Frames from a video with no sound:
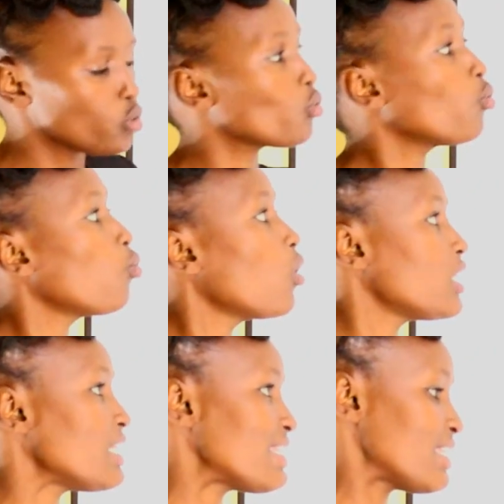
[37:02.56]
to
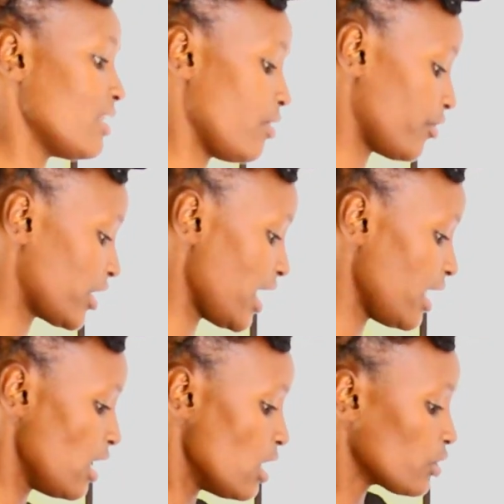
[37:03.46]
walls.
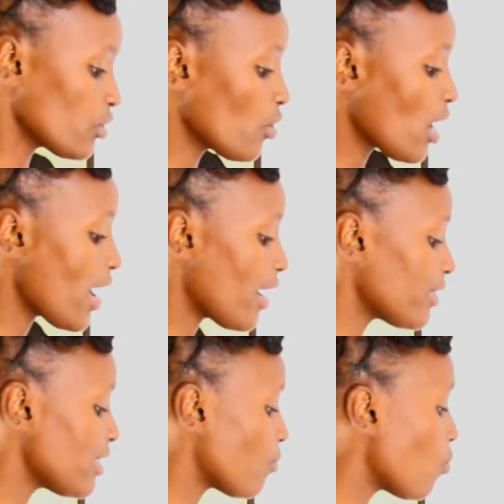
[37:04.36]
Okay, so
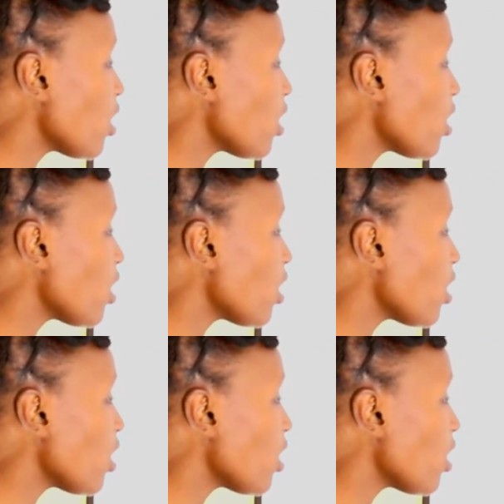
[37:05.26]
the